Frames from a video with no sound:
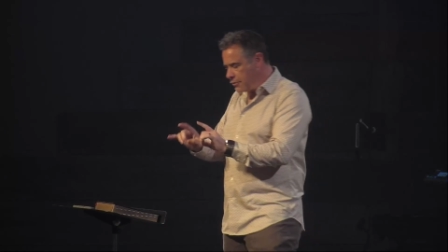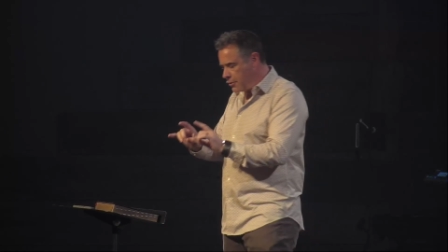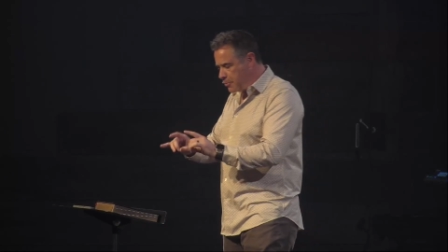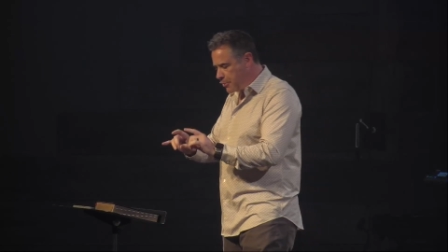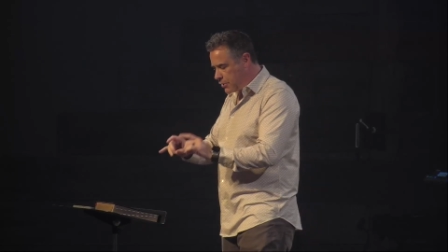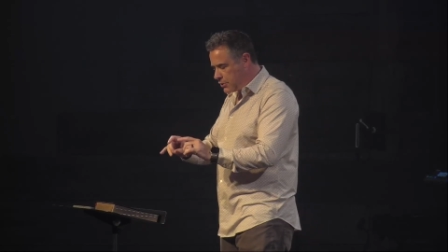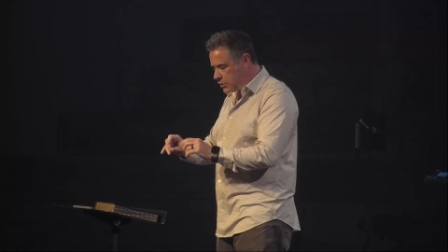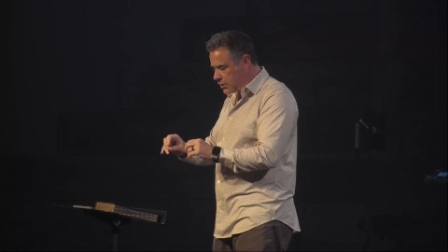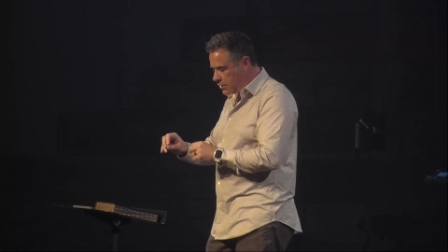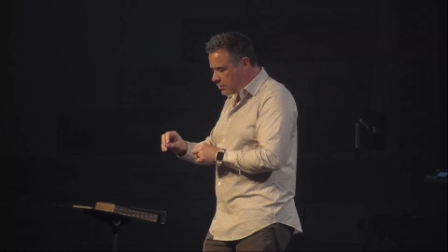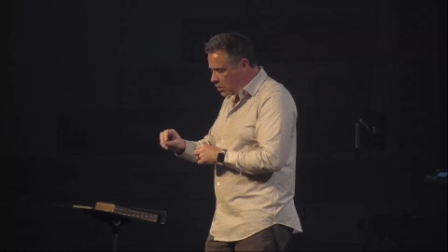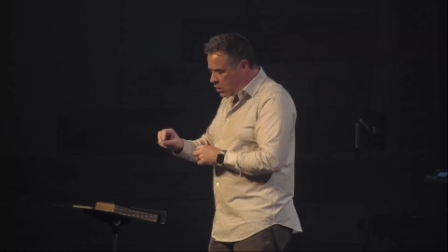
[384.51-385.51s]
other
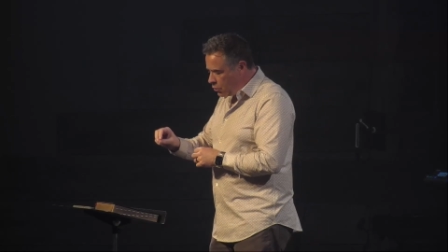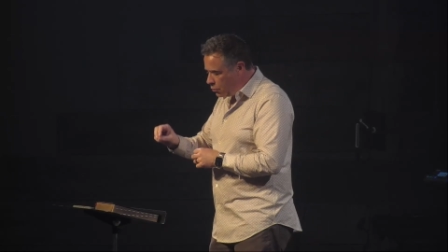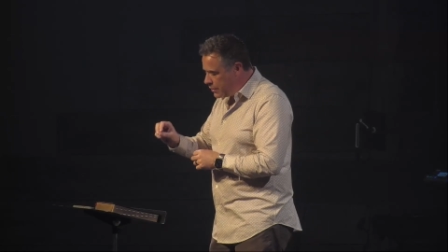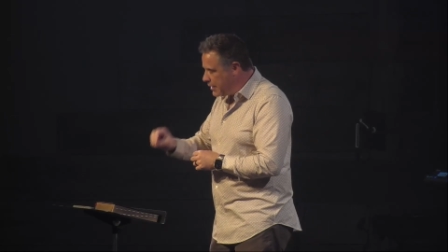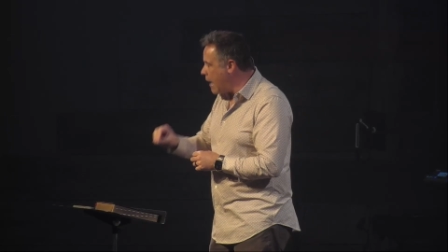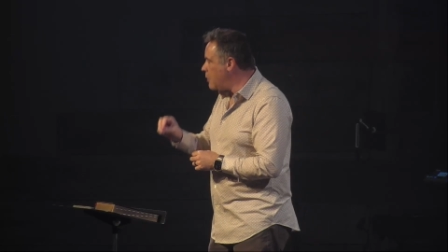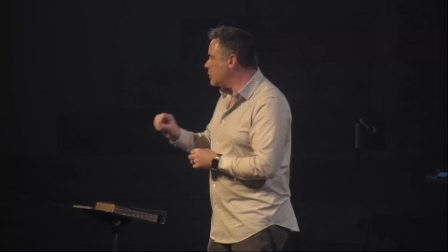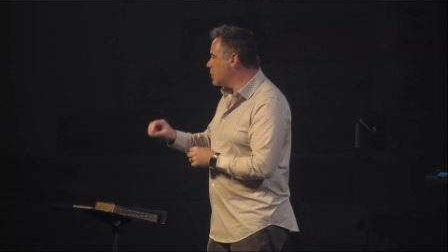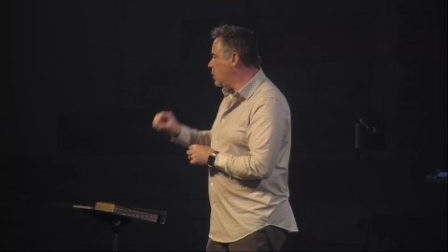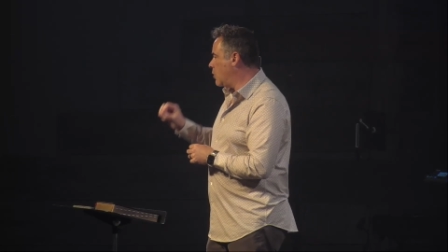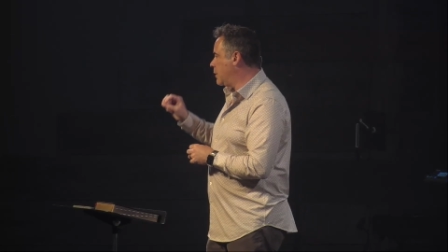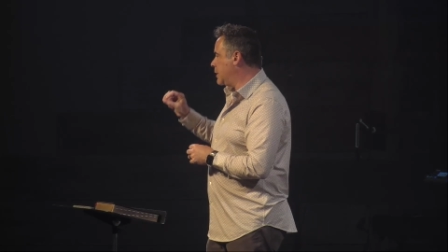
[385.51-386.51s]
person without
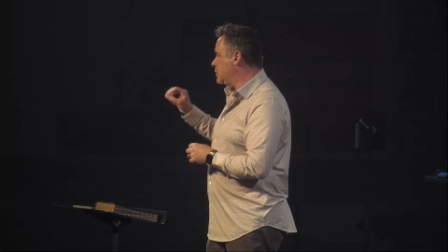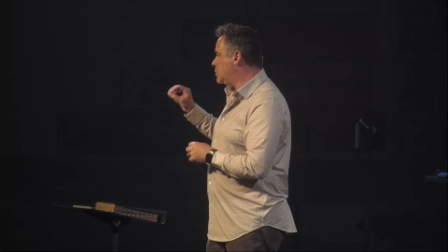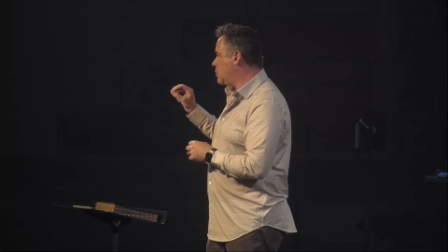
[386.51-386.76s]
going